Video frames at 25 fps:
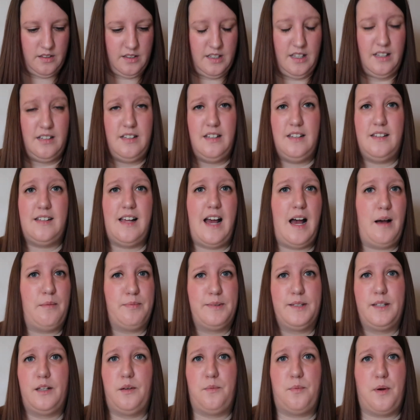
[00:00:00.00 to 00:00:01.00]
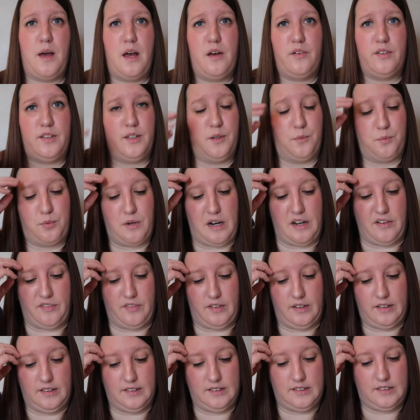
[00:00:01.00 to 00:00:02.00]
This is absolute personal
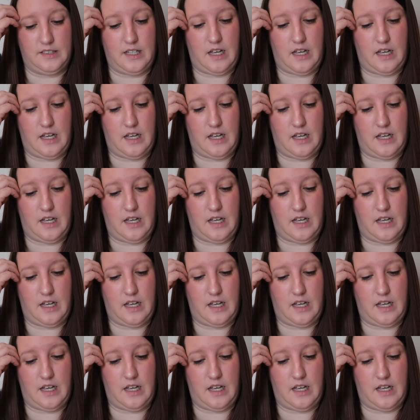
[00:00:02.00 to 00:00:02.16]
preference.